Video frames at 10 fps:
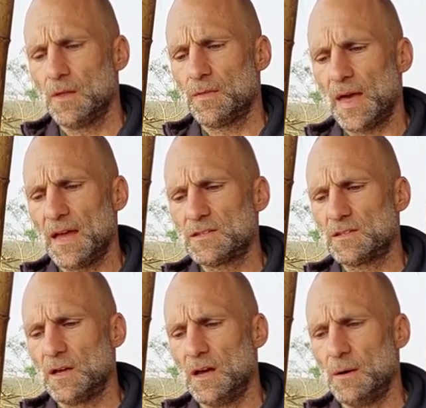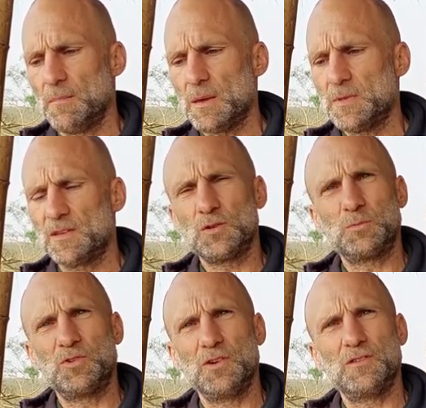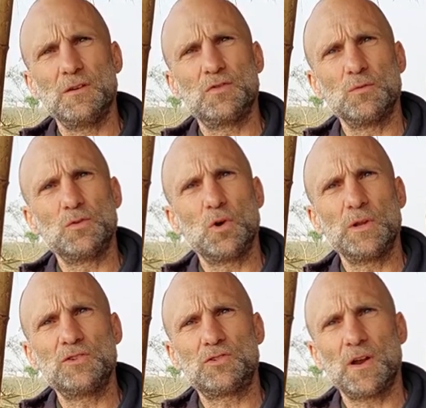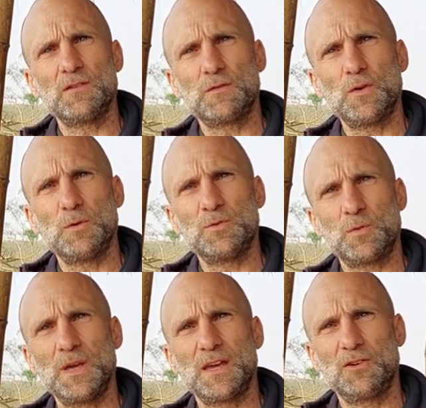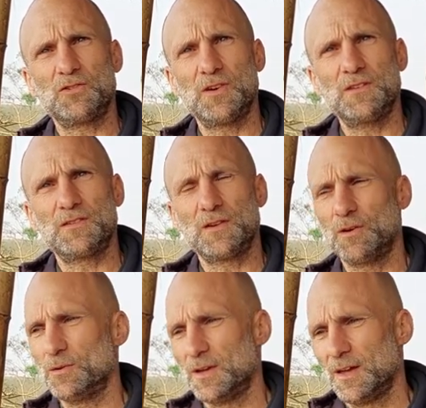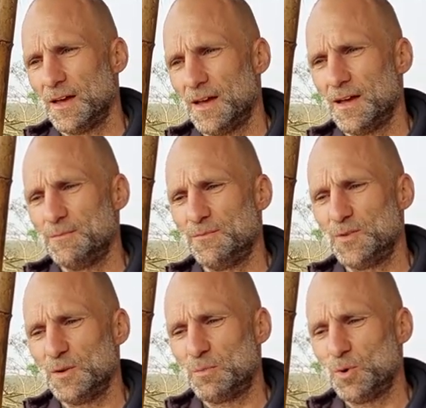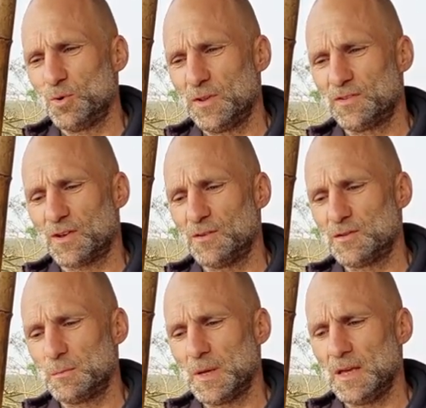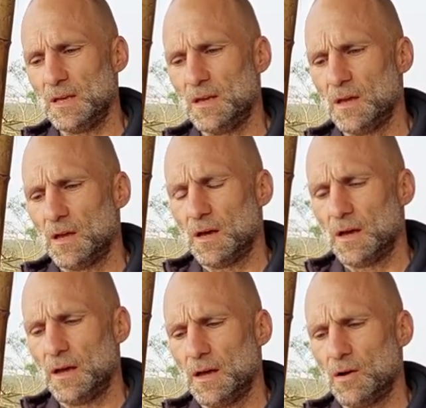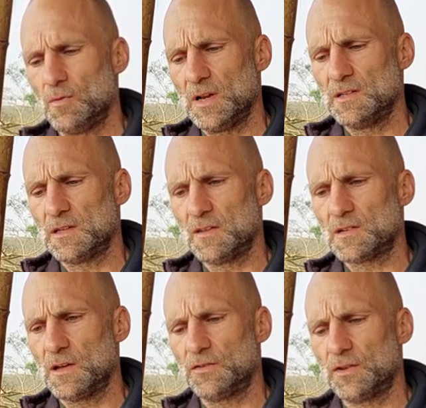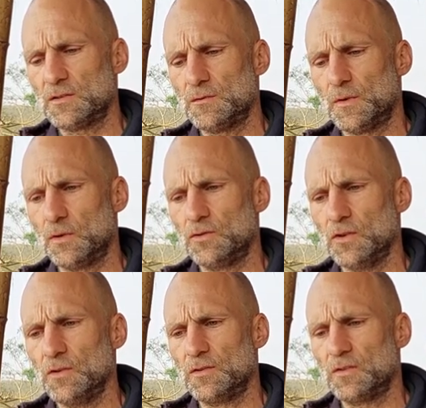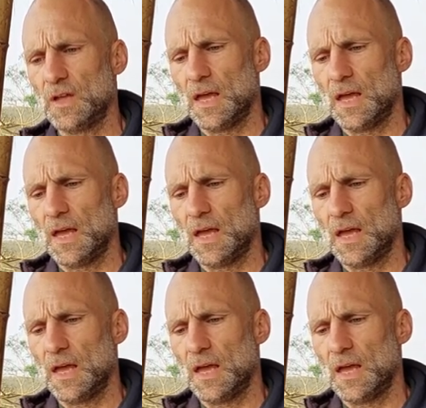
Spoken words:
that maybe there's an opportunity for sort of knowledge transfer between countries. So Nepal is going to be releasing this last set of vultures,